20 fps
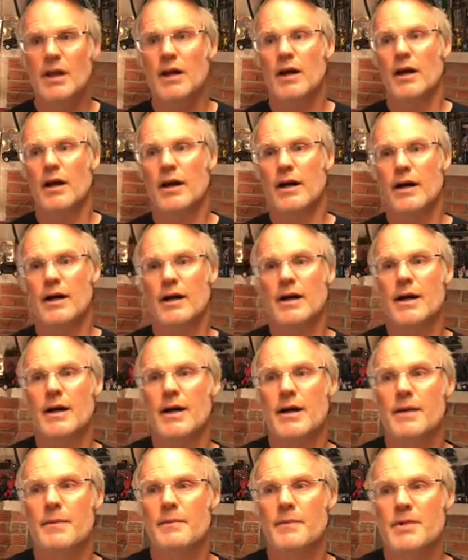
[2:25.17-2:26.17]

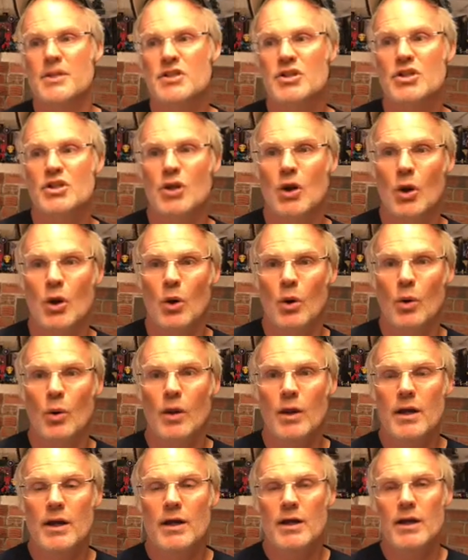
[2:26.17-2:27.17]
Um, so
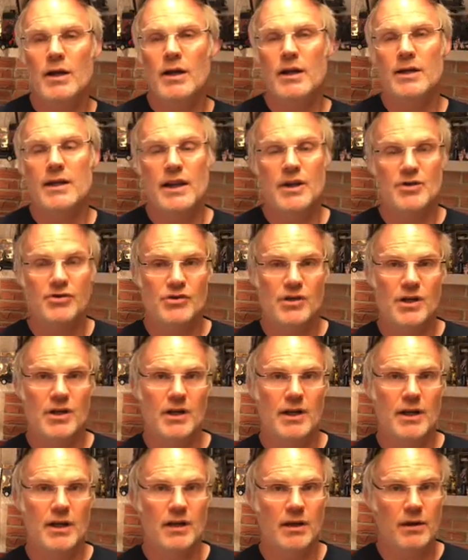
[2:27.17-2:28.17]

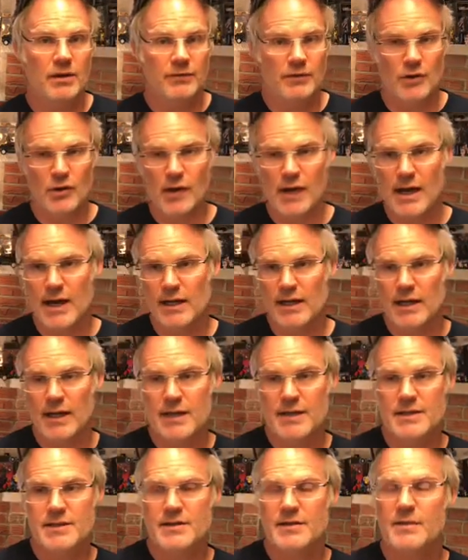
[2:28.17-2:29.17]
Kendra and all of her
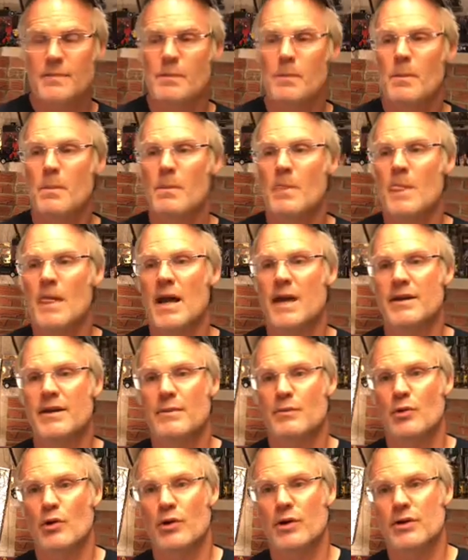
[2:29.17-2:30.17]
allies end
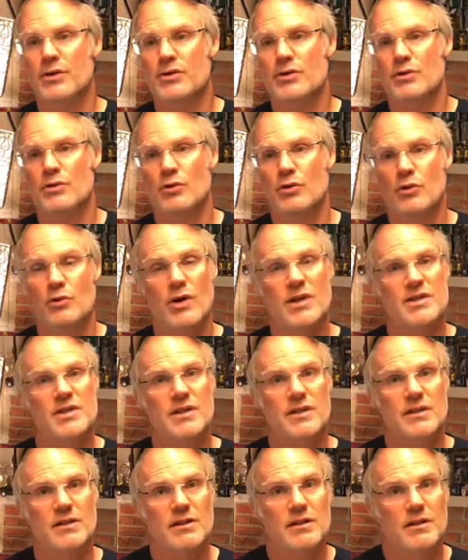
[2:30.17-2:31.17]
up going to
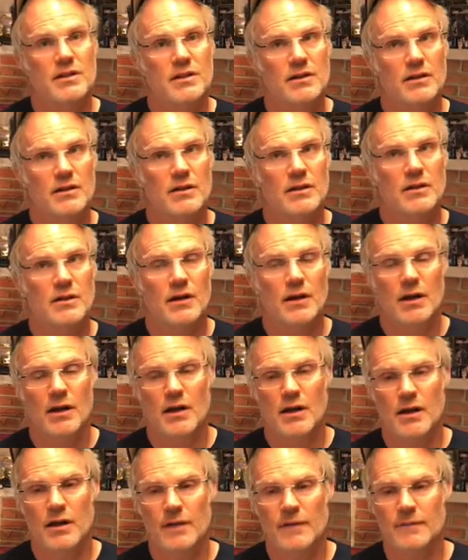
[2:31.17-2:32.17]
Crescent
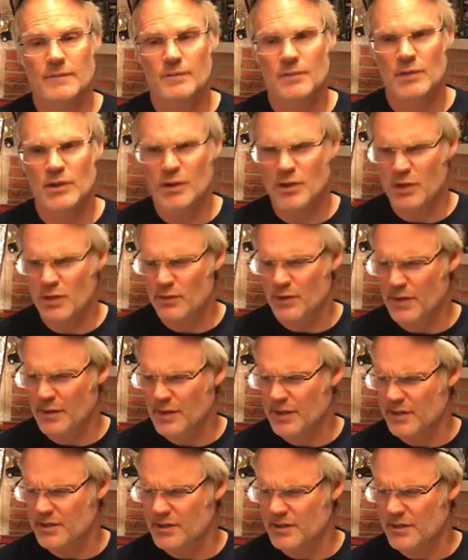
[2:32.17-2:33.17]
um, Lagoon, I
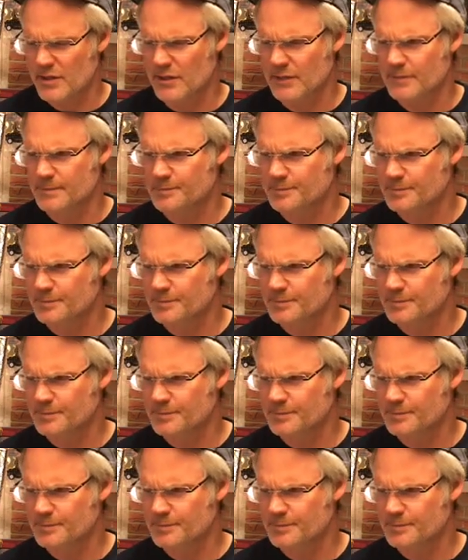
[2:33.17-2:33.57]
think it's called,